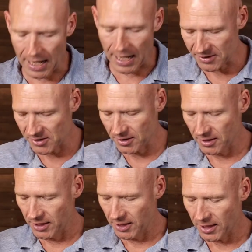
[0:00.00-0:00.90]
us
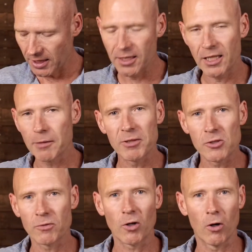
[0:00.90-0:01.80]
in the
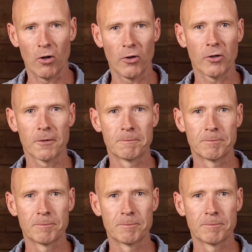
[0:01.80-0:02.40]
image of God.